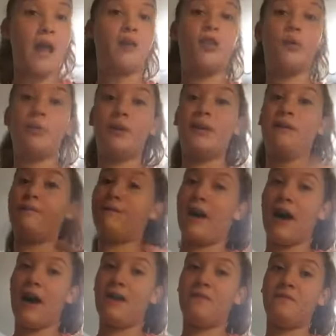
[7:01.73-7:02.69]
only put in
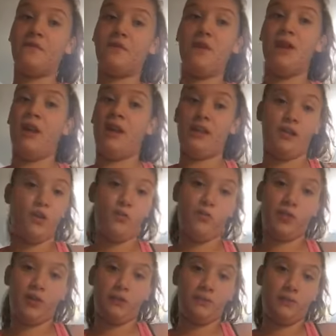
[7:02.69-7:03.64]
5 and no
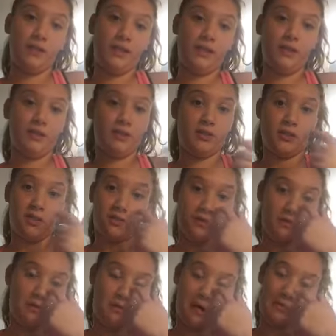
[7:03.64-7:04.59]
one complains,
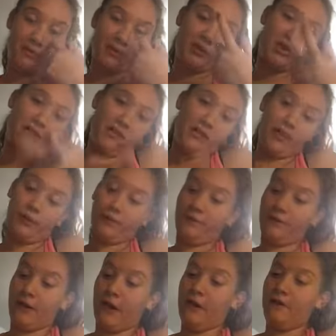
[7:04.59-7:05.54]
so I'm just gonna stick with
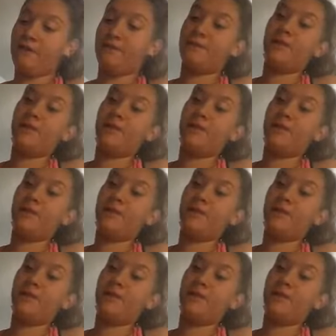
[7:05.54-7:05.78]
5.